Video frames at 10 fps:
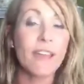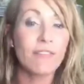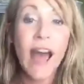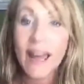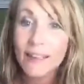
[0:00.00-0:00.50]
if
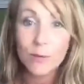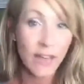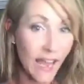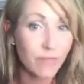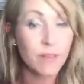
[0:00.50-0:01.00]
Holly were
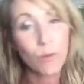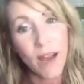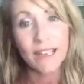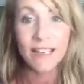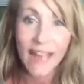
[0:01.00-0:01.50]
to have me
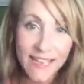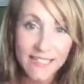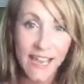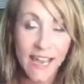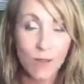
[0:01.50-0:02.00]
write an
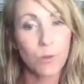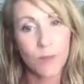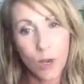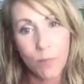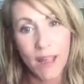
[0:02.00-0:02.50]
essay when
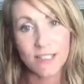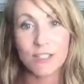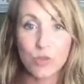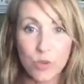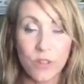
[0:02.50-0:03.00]
we go back to
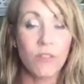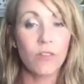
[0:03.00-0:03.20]
school in the